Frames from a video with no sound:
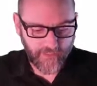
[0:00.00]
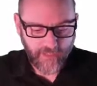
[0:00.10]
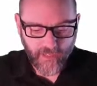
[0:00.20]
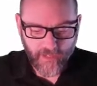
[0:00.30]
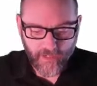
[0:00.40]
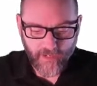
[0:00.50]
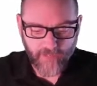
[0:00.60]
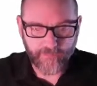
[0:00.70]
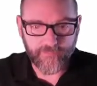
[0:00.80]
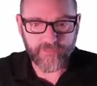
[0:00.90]

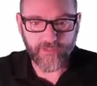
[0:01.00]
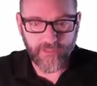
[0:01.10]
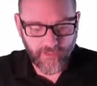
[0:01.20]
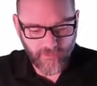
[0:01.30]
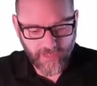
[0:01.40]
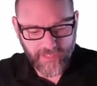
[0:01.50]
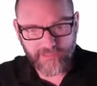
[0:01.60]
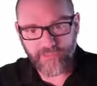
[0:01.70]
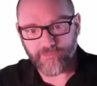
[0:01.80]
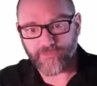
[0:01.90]
So I can go
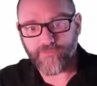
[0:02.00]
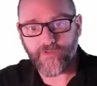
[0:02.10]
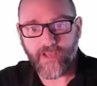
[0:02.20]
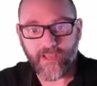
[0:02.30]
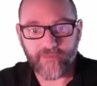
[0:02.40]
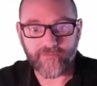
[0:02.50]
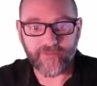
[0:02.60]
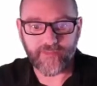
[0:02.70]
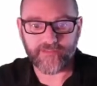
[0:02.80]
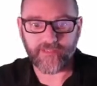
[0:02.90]
x equals 5
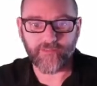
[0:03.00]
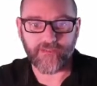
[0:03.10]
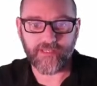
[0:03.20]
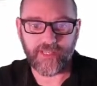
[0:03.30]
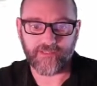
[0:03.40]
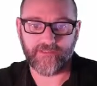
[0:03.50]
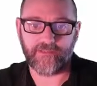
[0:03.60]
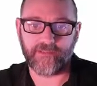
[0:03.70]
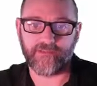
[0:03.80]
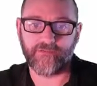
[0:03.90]
and then say what's x, and it
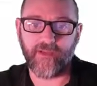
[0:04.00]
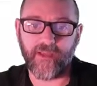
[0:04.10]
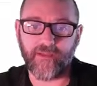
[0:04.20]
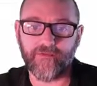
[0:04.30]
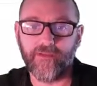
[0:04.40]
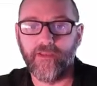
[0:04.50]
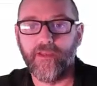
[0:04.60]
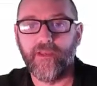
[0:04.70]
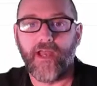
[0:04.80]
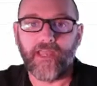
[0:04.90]
says 5.
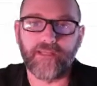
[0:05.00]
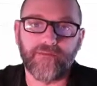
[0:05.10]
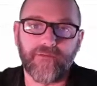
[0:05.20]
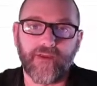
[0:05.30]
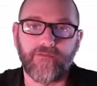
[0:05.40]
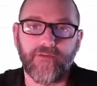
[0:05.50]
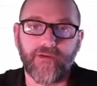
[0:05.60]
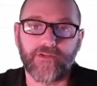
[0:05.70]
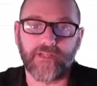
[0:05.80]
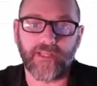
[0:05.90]
I can define a
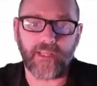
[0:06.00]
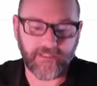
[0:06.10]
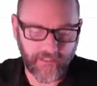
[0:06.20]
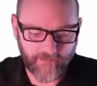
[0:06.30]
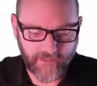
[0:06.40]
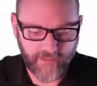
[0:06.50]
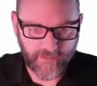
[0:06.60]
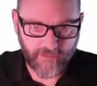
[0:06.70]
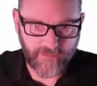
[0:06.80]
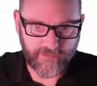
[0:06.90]
function like I did up
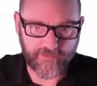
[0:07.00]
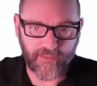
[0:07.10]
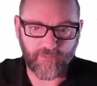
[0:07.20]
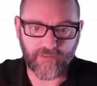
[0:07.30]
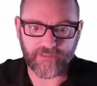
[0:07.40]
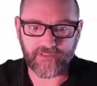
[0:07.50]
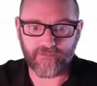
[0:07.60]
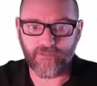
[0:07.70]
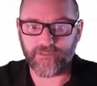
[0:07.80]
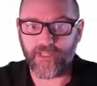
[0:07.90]
here and then say what's
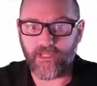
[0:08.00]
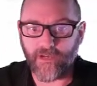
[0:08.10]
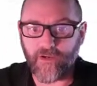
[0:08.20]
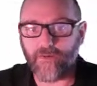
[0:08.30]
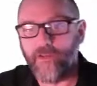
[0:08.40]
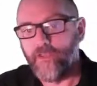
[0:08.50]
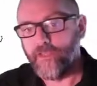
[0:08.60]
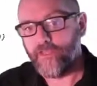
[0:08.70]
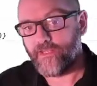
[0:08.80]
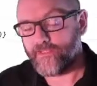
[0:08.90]
hello,
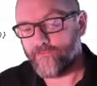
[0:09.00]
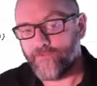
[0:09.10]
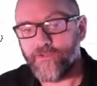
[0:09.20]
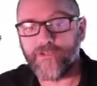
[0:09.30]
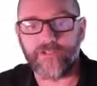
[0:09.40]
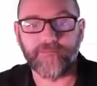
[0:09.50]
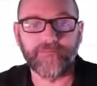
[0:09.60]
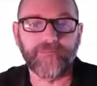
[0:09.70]
and it's a function.